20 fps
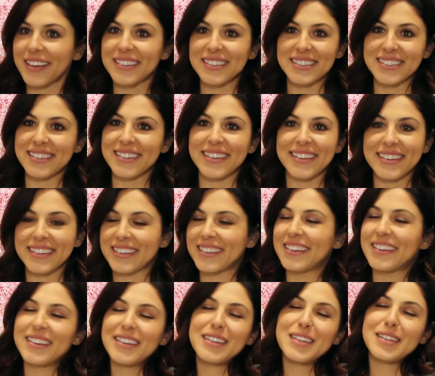It's like,
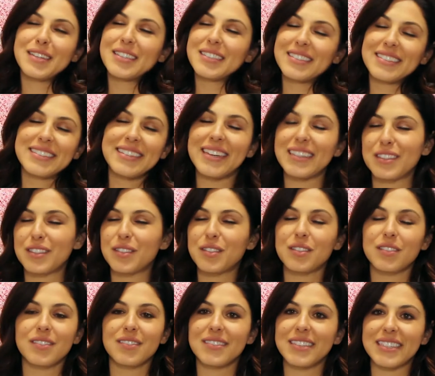
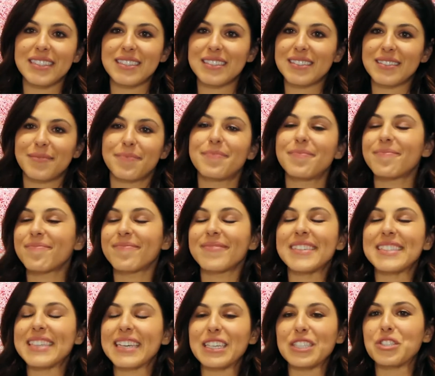it's
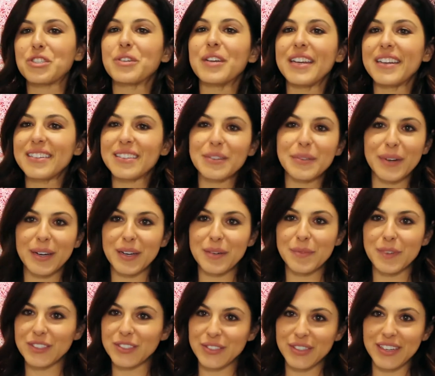like a treat to work in
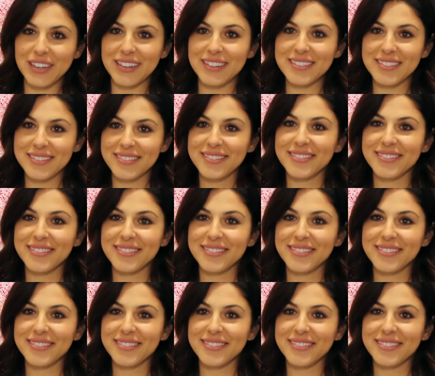Montreal.